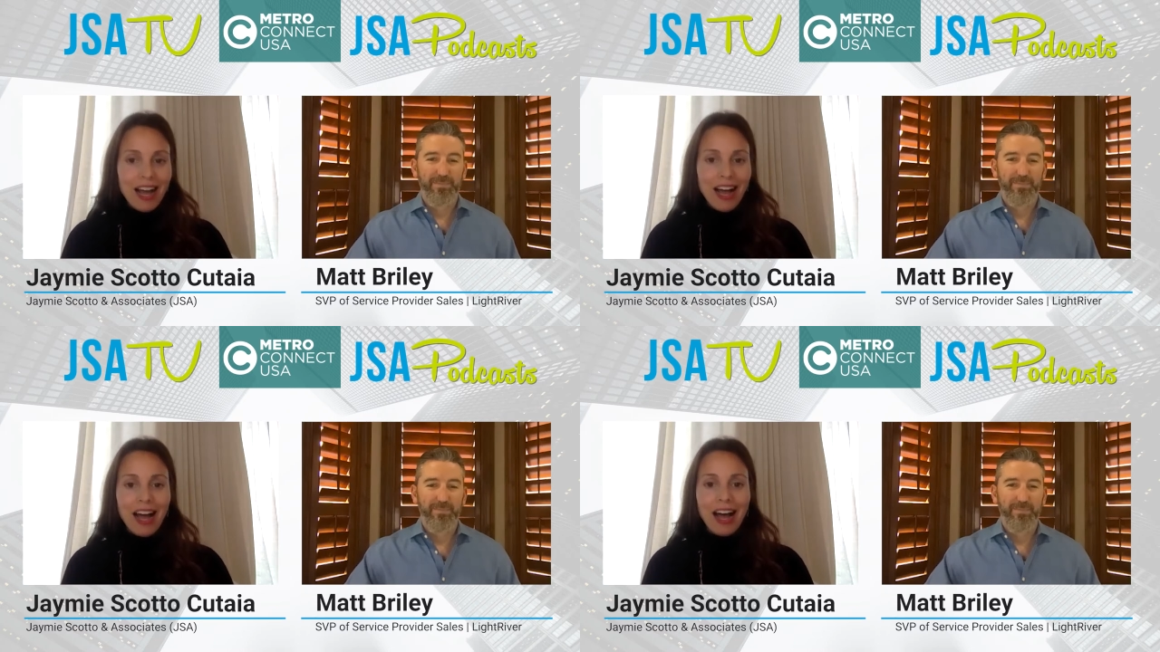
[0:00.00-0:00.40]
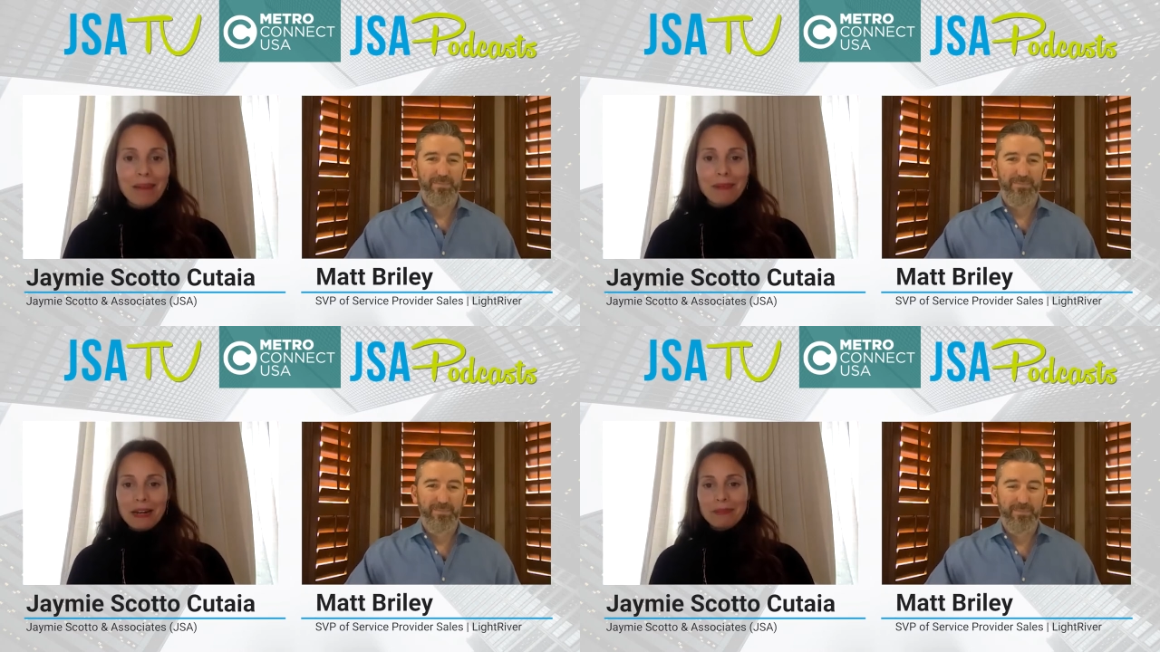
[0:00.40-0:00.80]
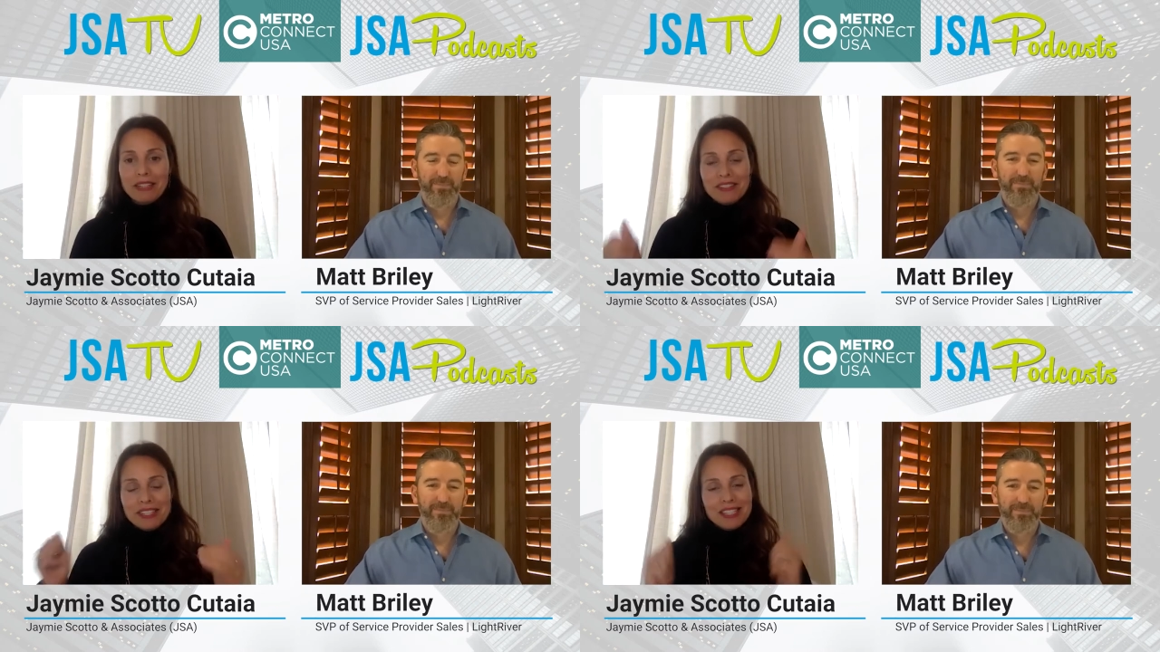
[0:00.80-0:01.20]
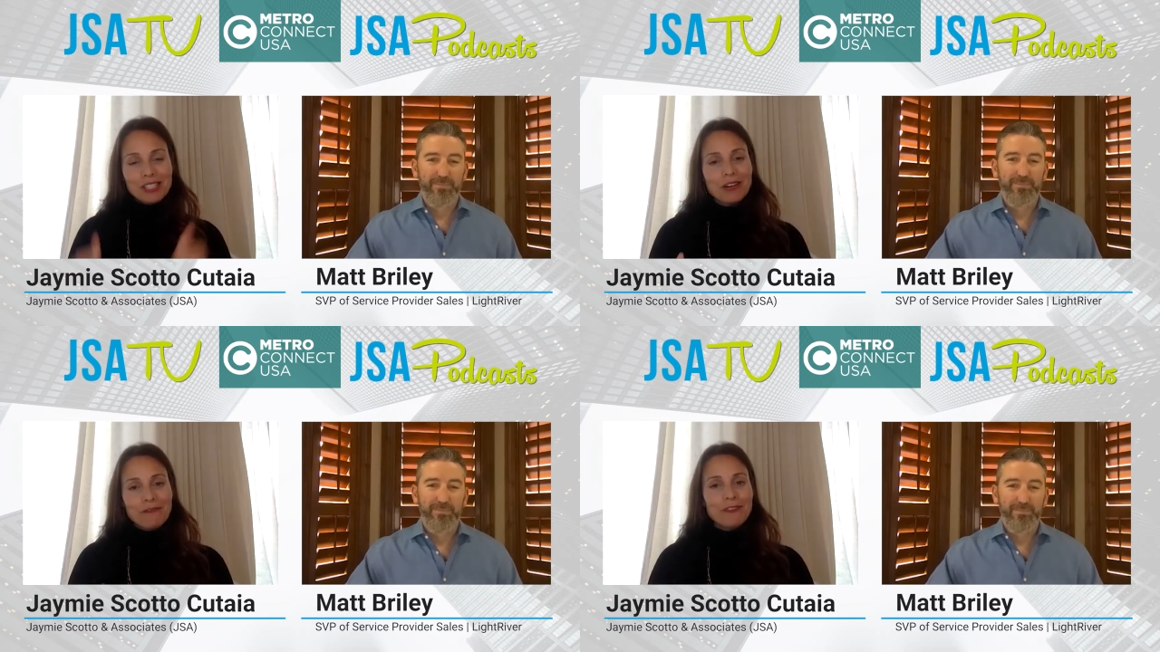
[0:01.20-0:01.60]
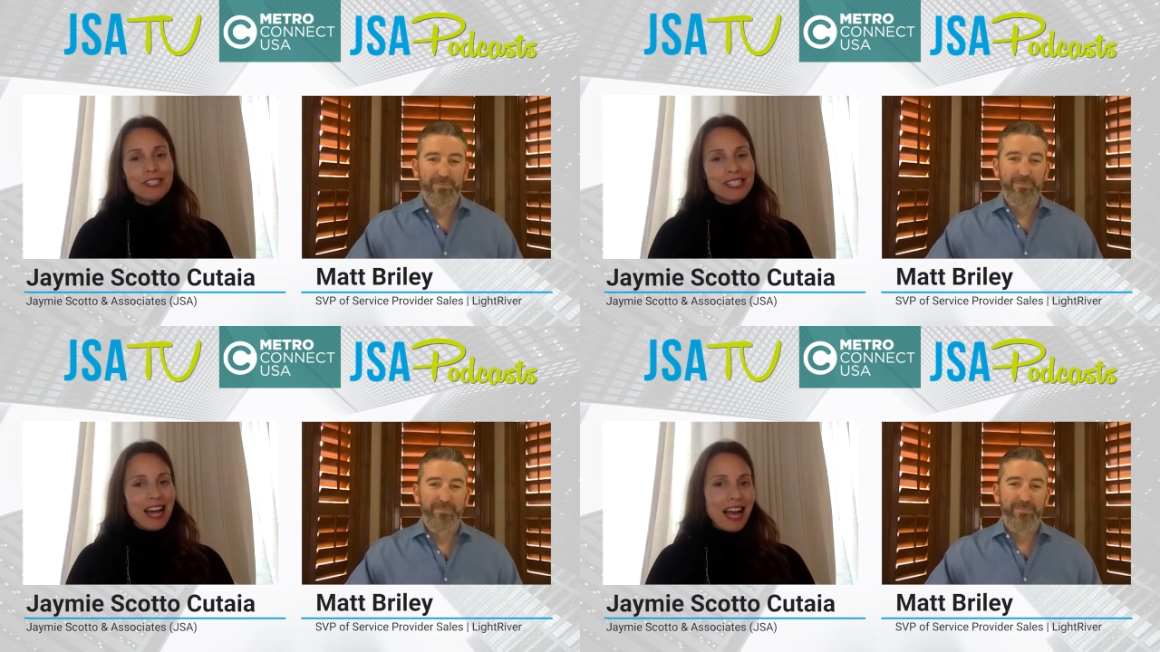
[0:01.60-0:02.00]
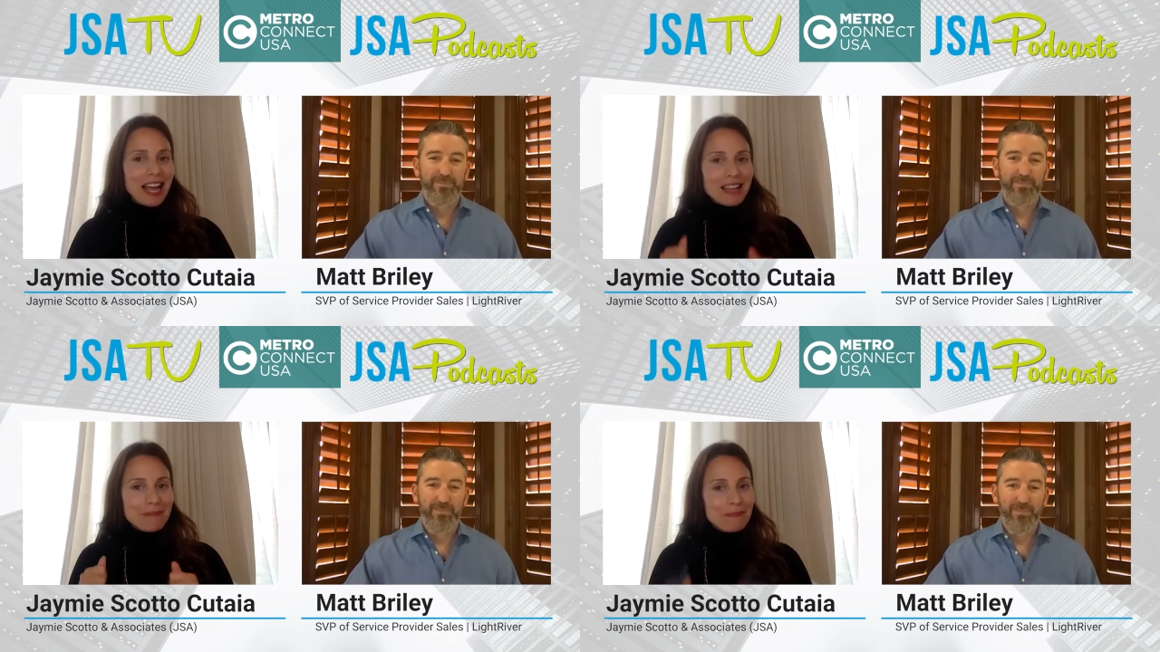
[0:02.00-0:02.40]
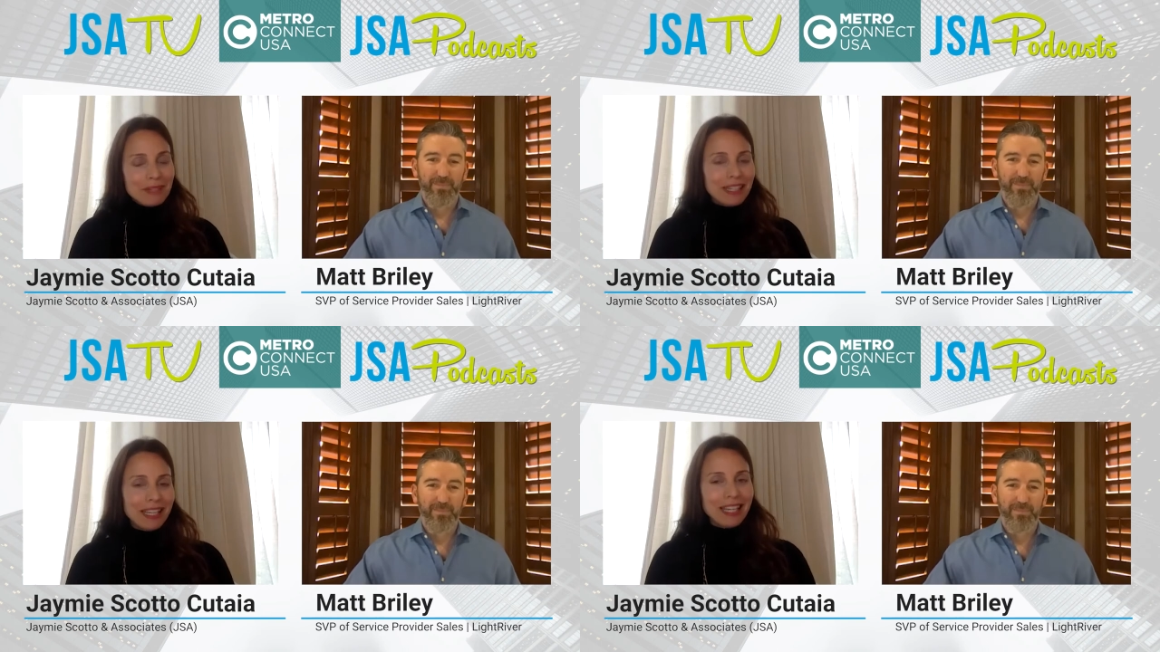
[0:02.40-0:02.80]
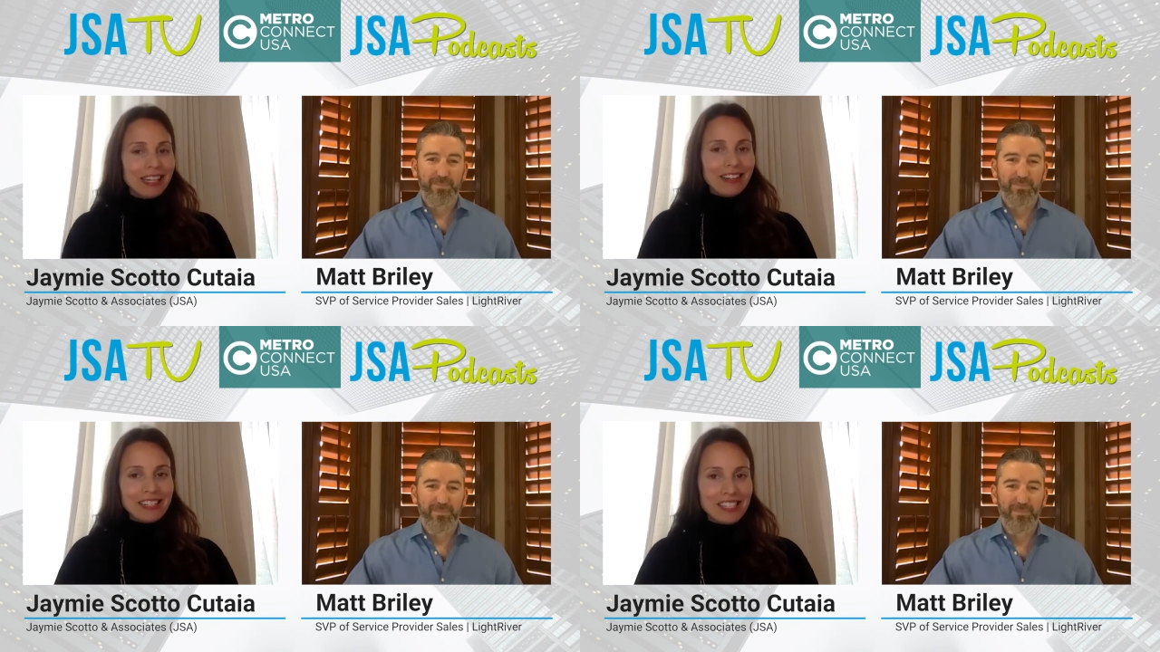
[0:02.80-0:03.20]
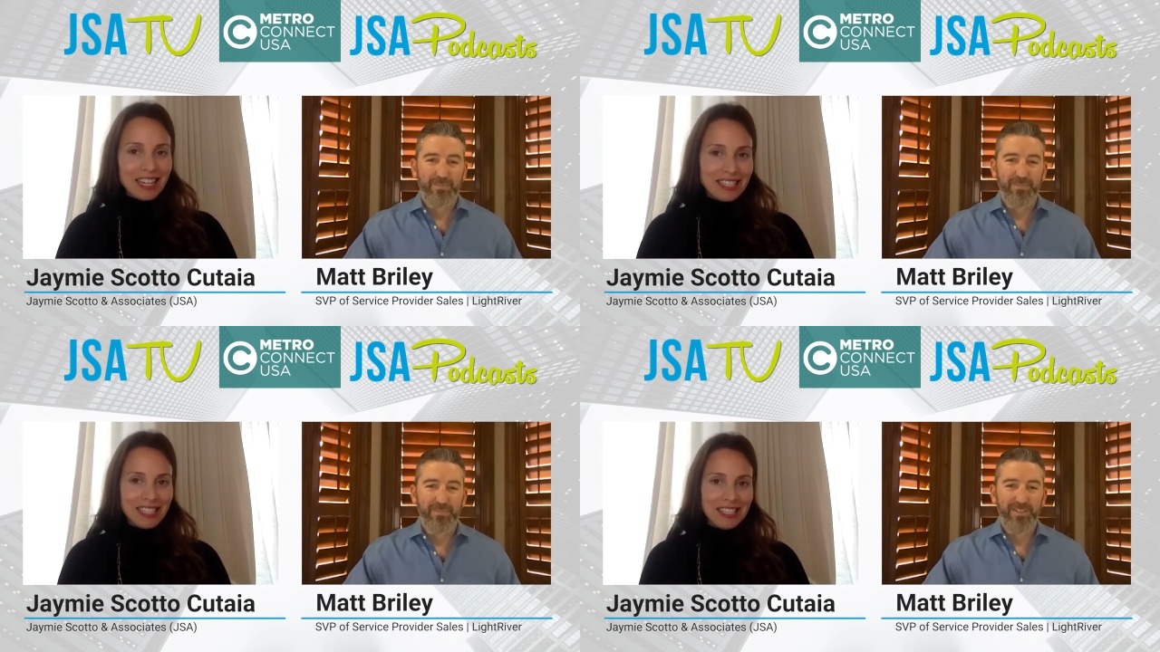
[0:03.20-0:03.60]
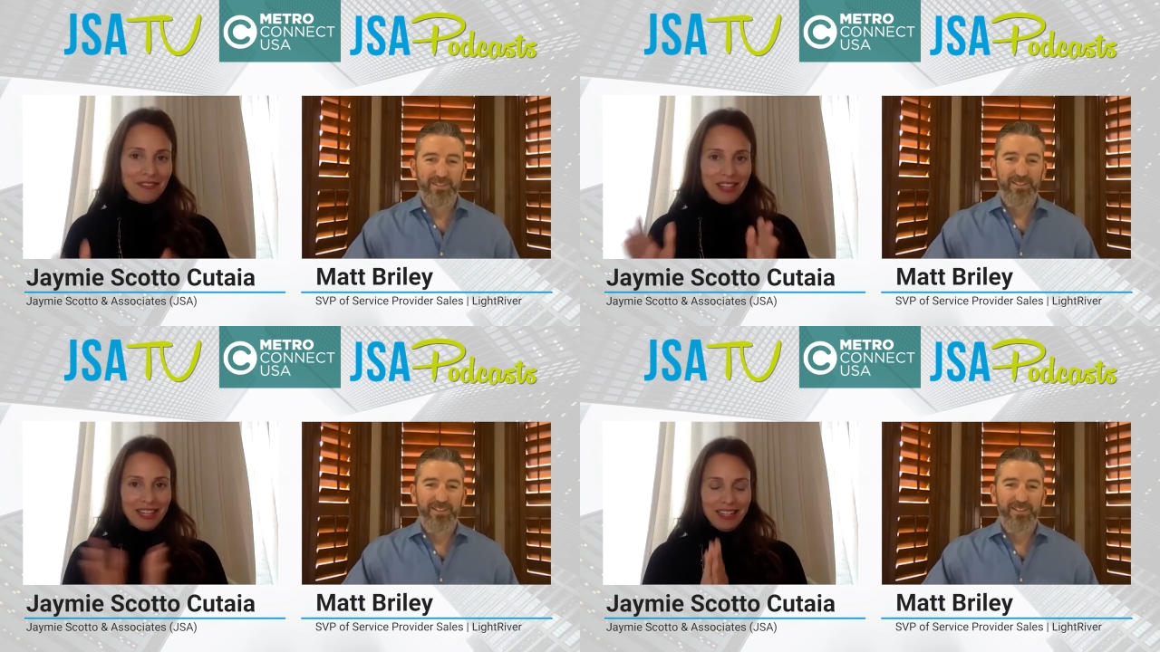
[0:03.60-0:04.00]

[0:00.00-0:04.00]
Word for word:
Speaker 1: uh, but I believe this is your first time here on JSA TV.